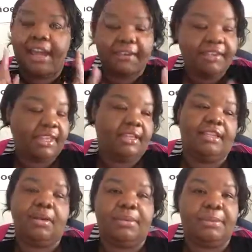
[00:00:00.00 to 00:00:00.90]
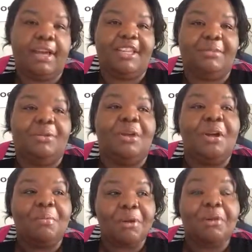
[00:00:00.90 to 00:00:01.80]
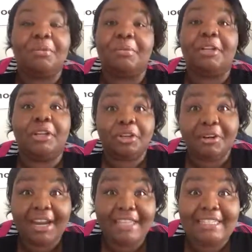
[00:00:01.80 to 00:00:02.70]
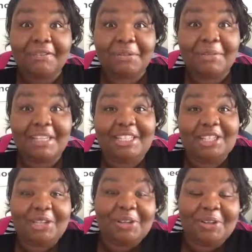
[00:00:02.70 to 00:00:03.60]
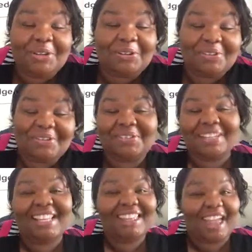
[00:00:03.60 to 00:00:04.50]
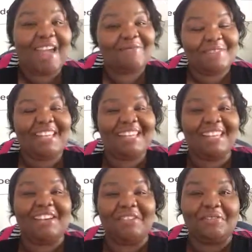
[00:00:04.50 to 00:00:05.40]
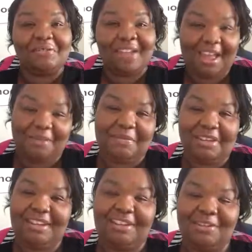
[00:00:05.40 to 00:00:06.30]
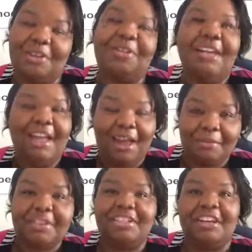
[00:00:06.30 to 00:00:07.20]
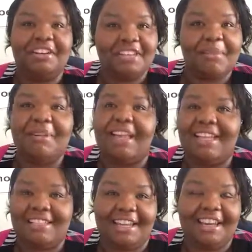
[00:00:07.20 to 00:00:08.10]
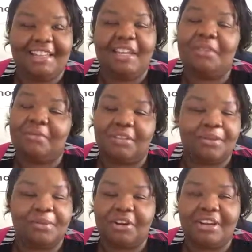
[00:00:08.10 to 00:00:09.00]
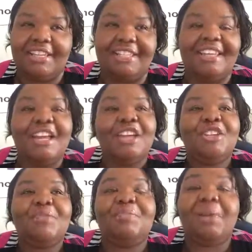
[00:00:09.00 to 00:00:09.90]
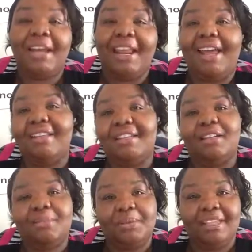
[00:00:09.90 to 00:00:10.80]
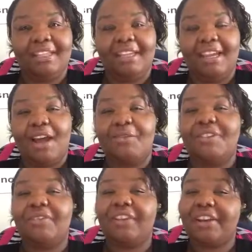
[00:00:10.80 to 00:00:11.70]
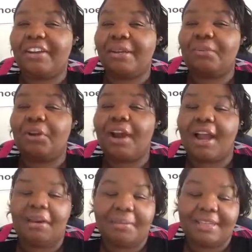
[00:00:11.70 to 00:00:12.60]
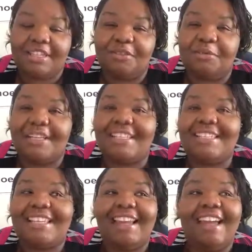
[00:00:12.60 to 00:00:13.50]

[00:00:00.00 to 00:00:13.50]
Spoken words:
Everything is always possible. But it would have been crazy for me to do that many of how many shares, how many likes, that kind of thing. It would have been just crazy. But I did complete it, and I was very proud of myself because